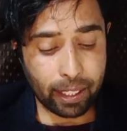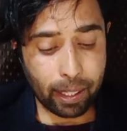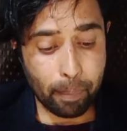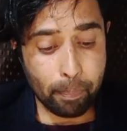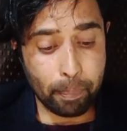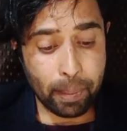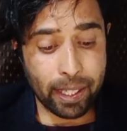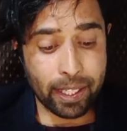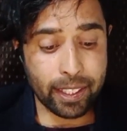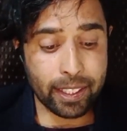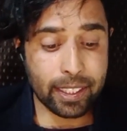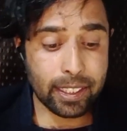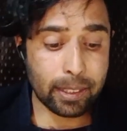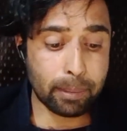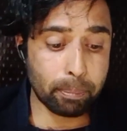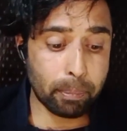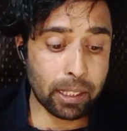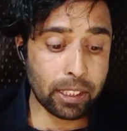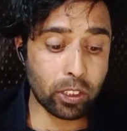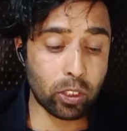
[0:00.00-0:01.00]

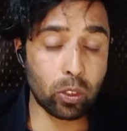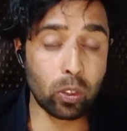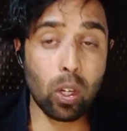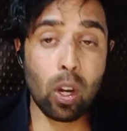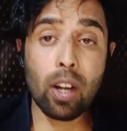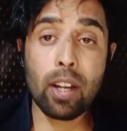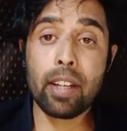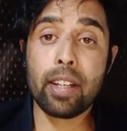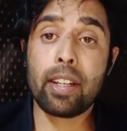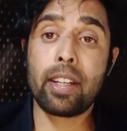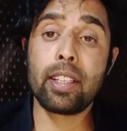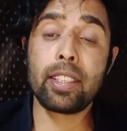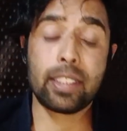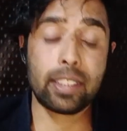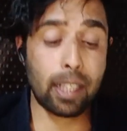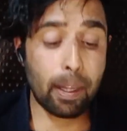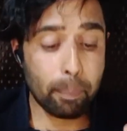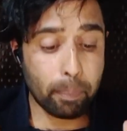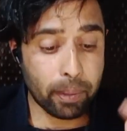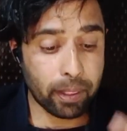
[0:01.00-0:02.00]
campaigners must not
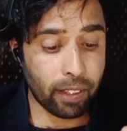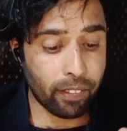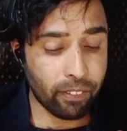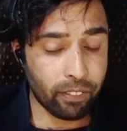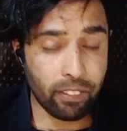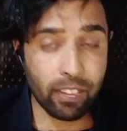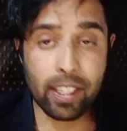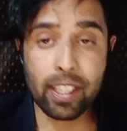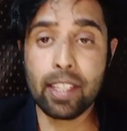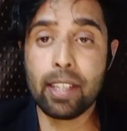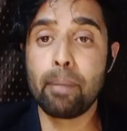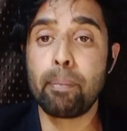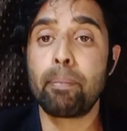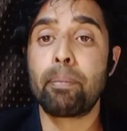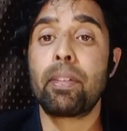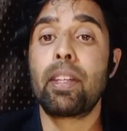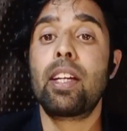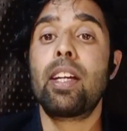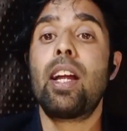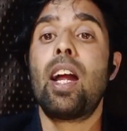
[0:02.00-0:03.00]
disrupt the freedom
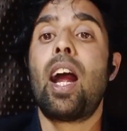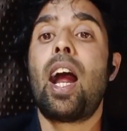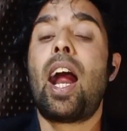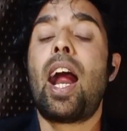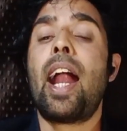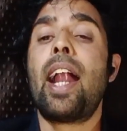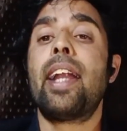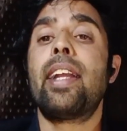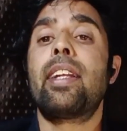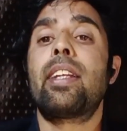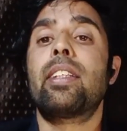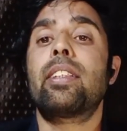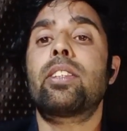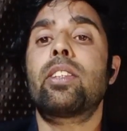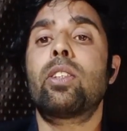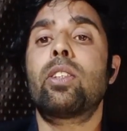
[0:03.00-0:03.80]
and